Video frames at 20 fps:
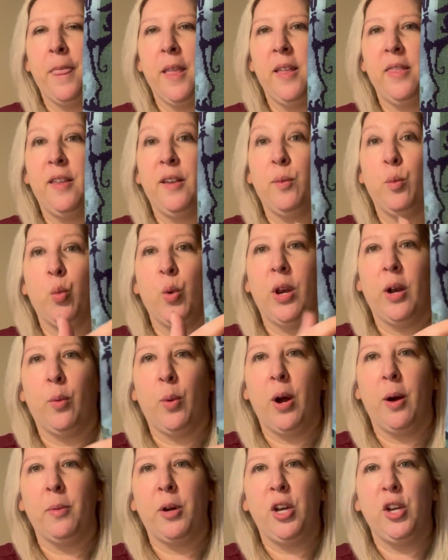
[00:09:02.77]
where
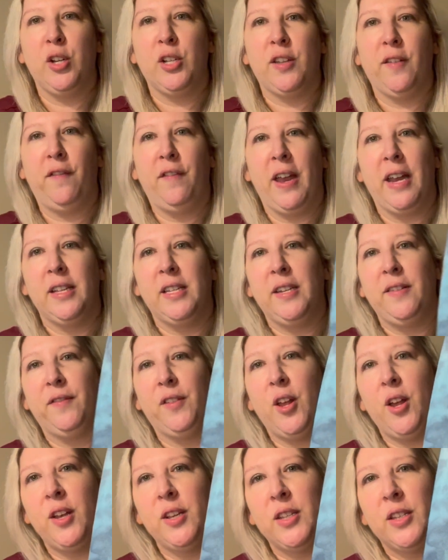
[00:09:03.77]
I'm gonna use the fancy
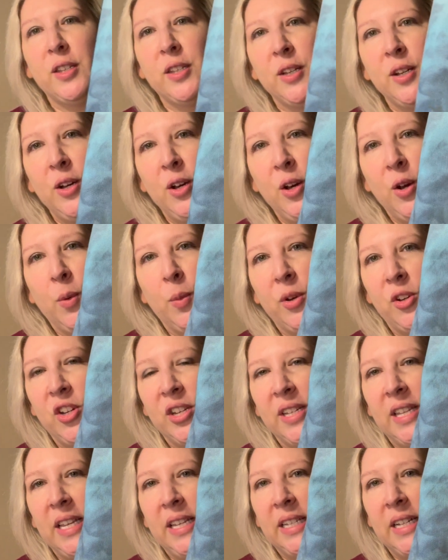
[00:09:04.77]
floss, which is
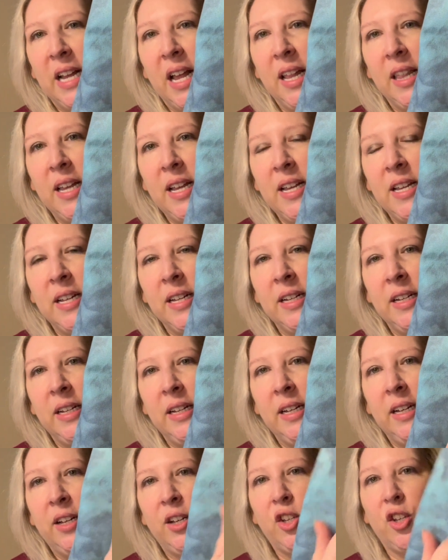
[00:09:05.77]
this color.
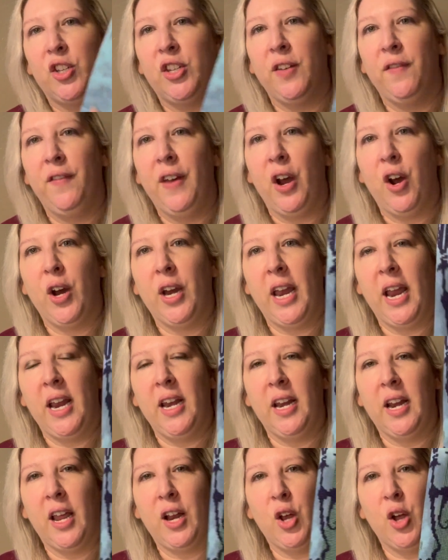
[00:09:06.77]
It's just a
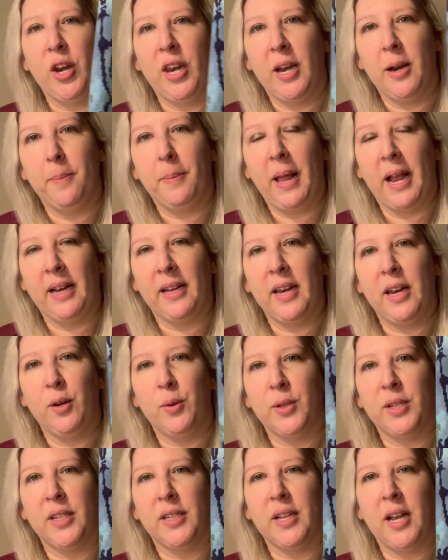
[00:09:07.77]
variegated I got in a Black Needle
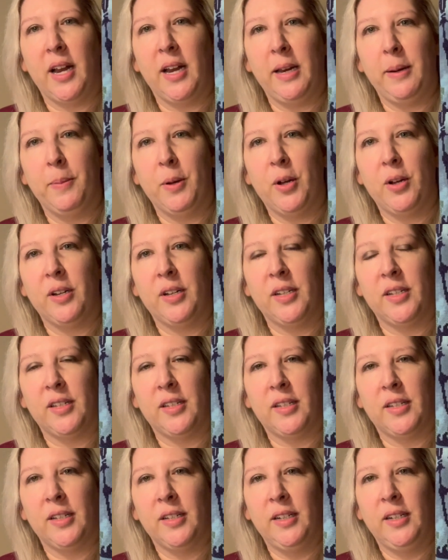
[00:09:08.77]
Society
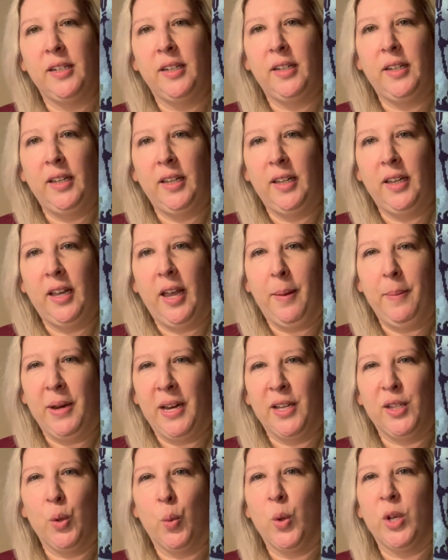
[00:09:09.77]
box. And
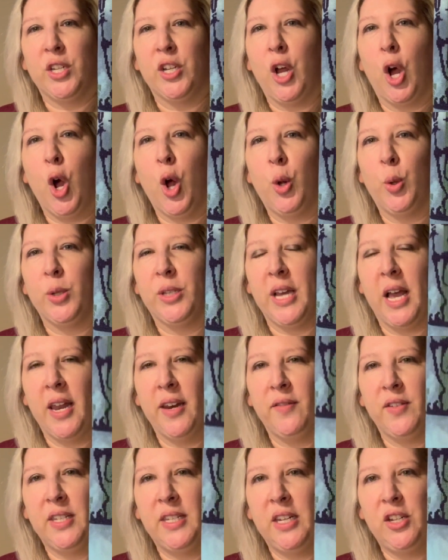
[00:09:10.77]
because it wasn't a whole ton
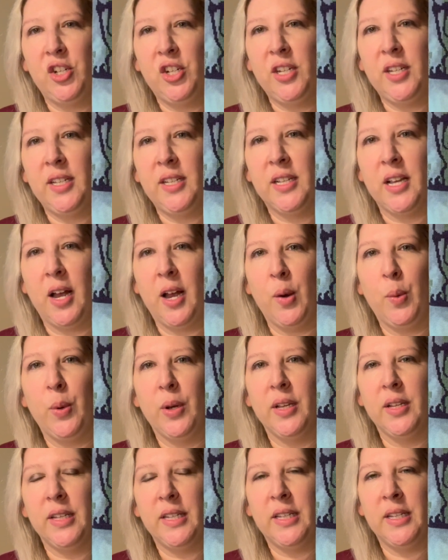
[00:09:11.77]
of stitches, I
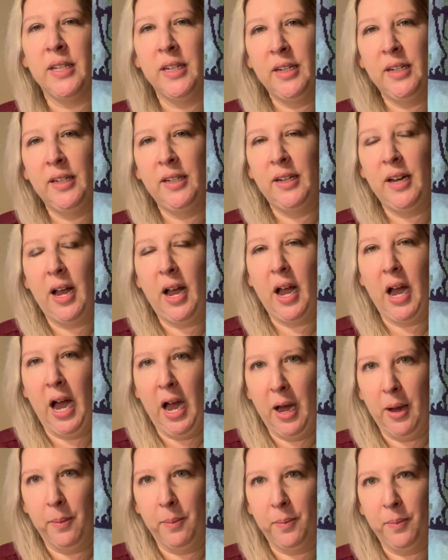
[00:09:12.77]
was
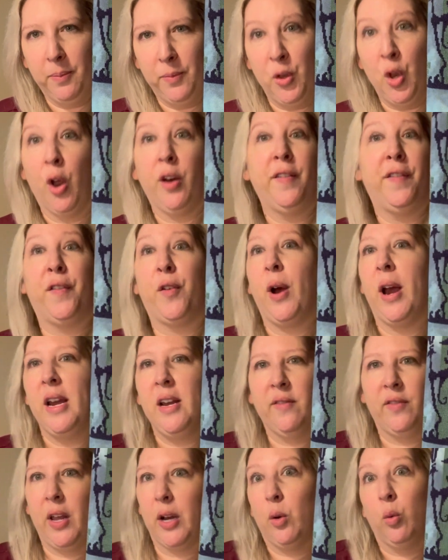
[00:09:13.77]
not afraid
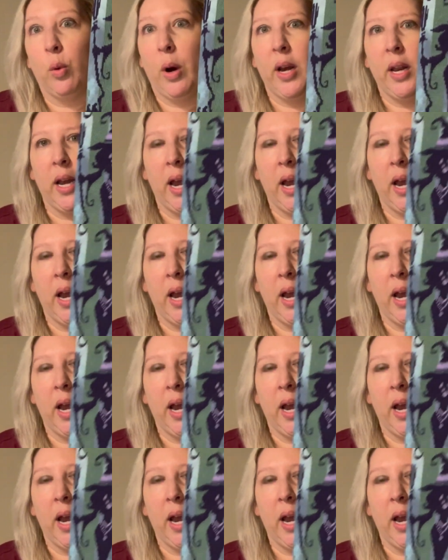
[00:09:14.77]
of like running